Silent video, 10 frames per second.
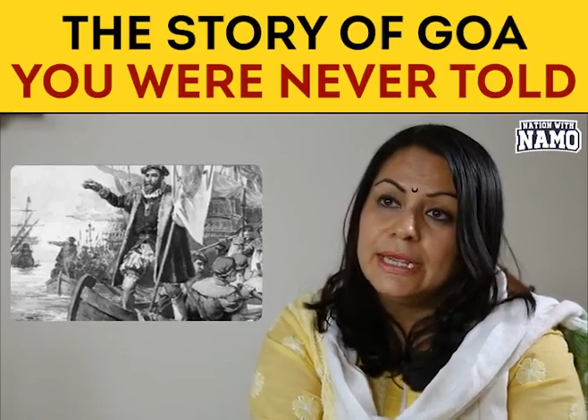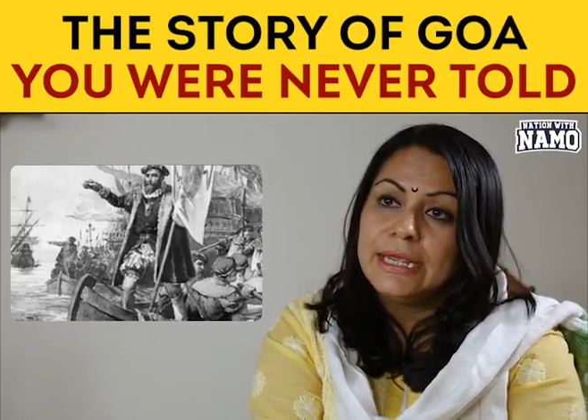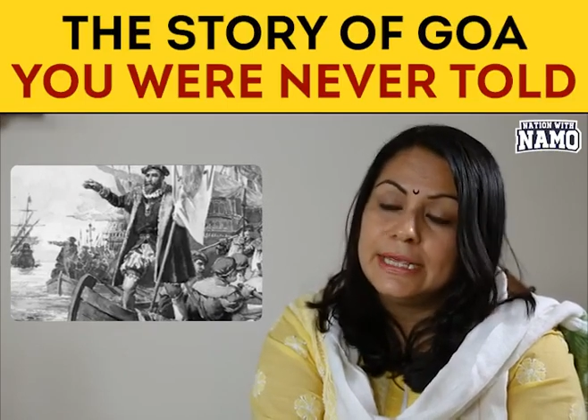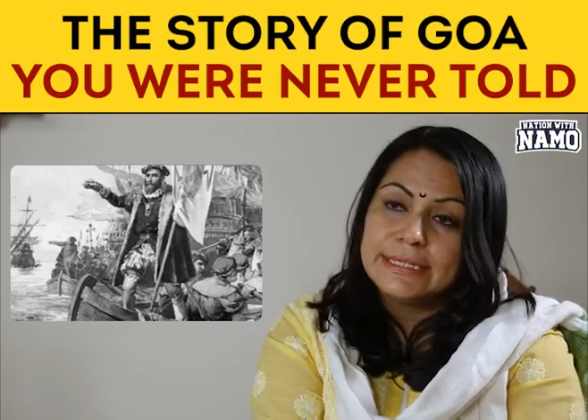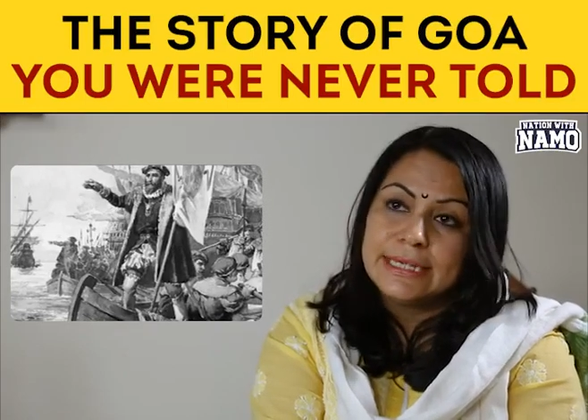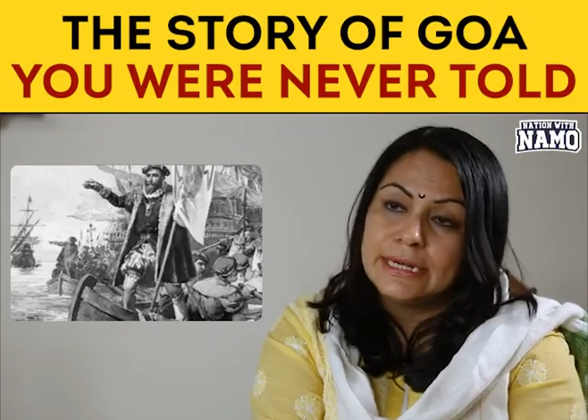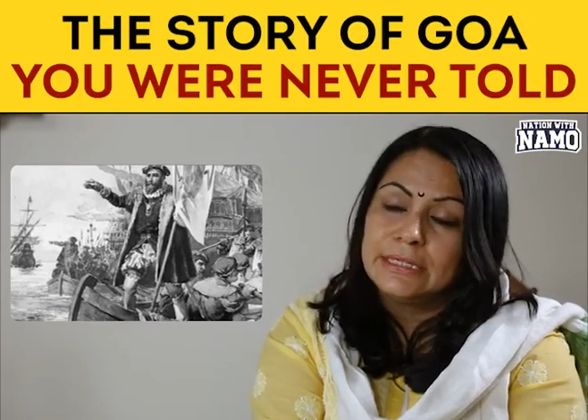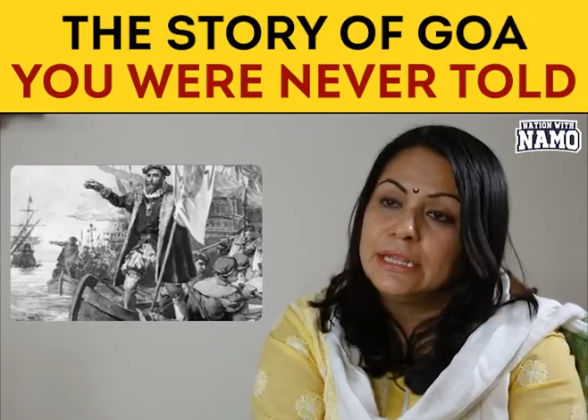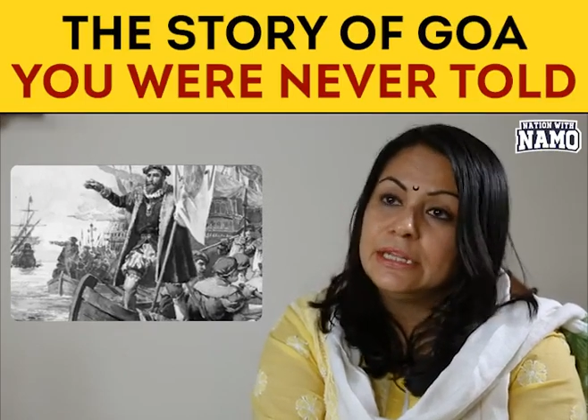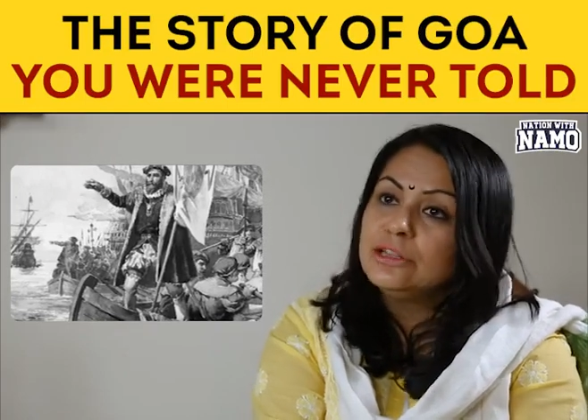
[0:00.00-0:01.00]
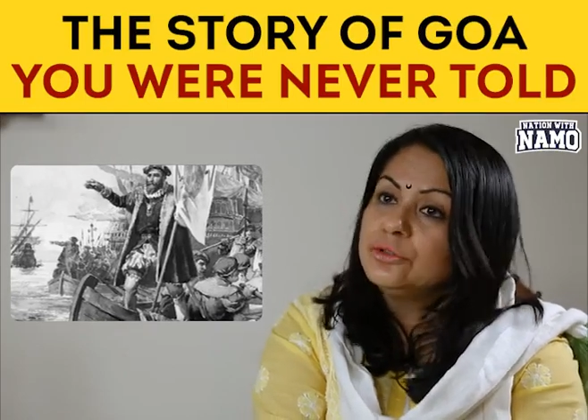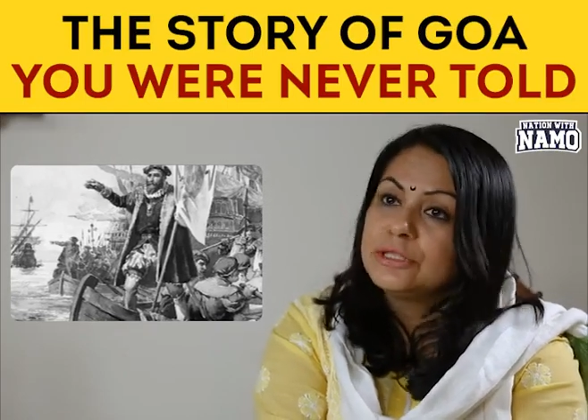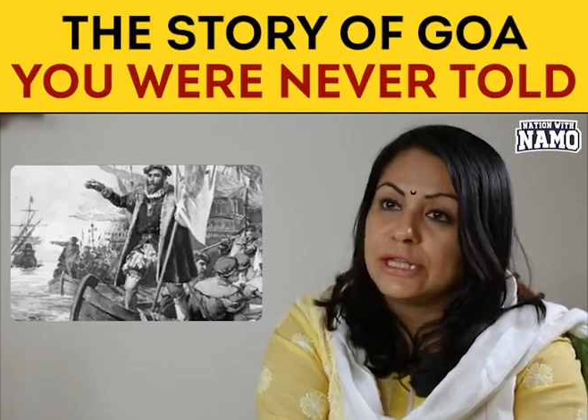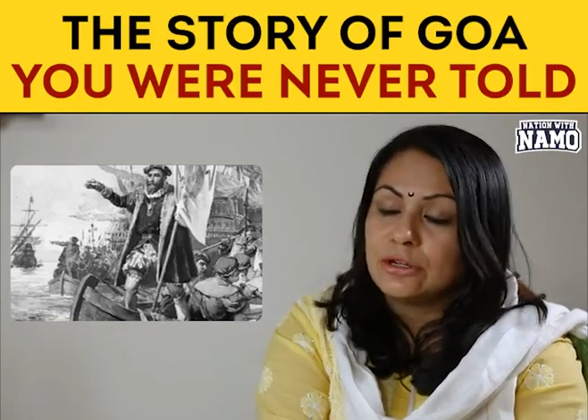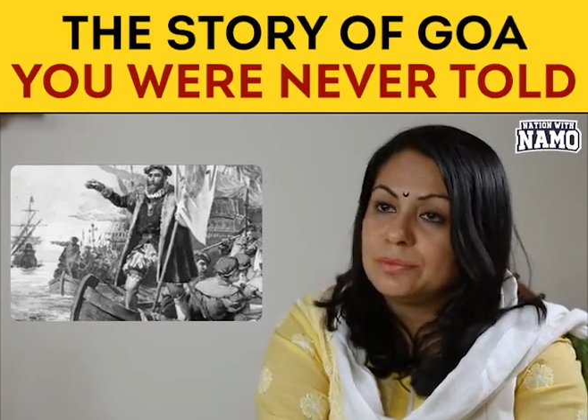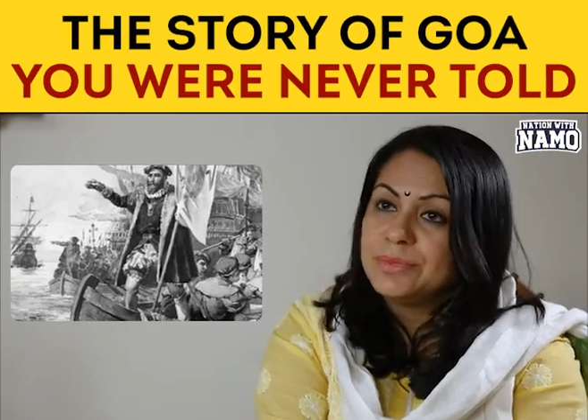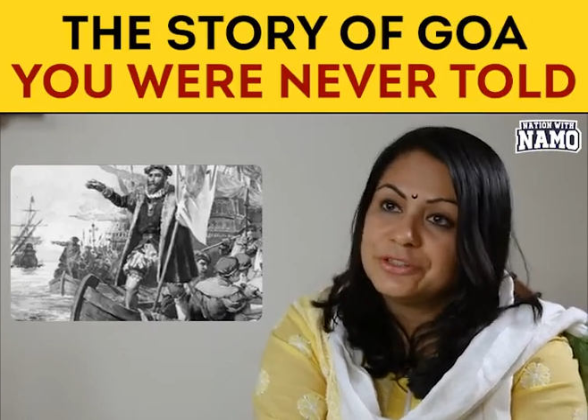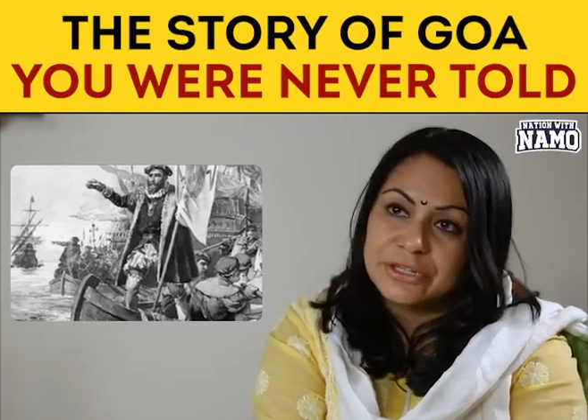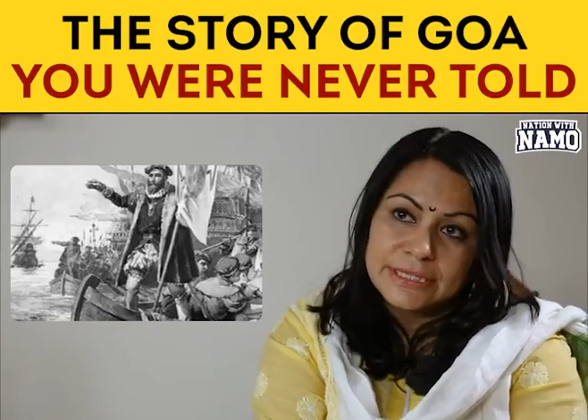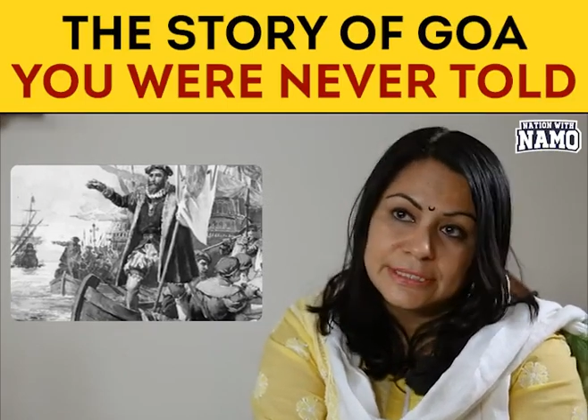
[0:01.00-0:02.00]
he said the Hindus cannot be
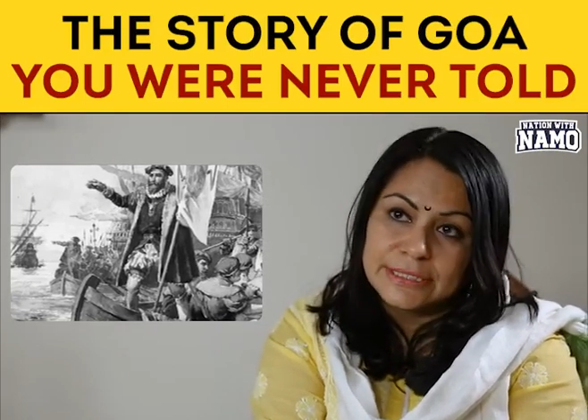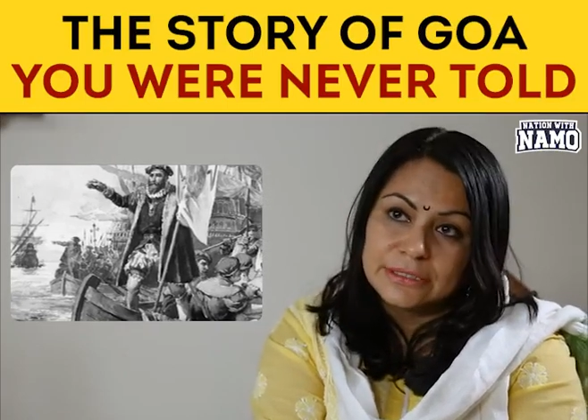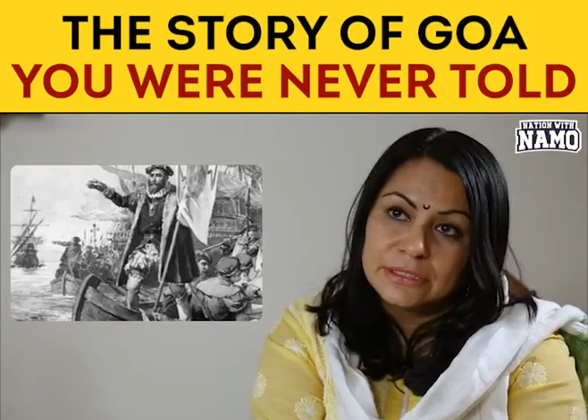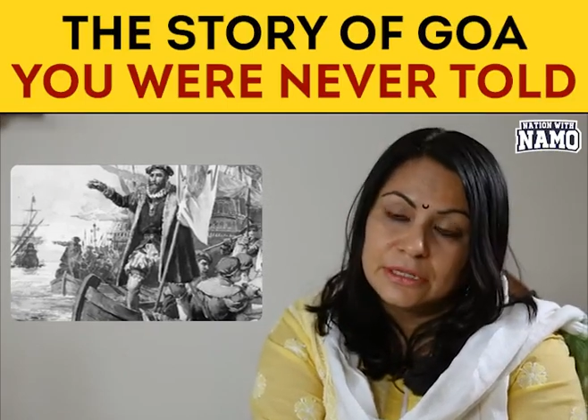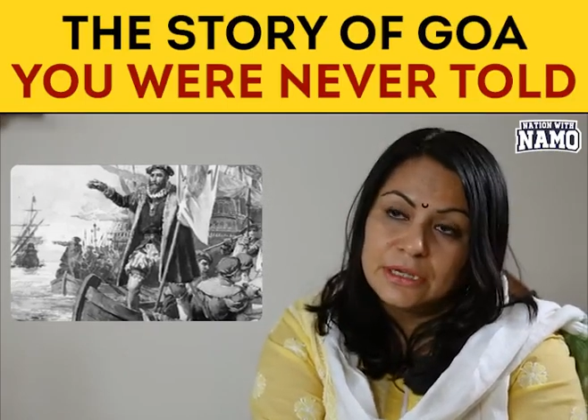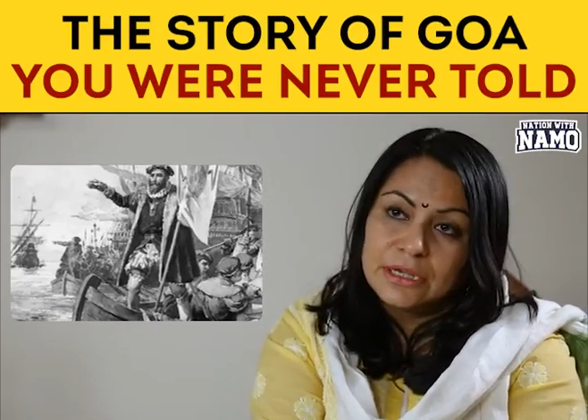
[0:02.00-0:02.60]
trusted.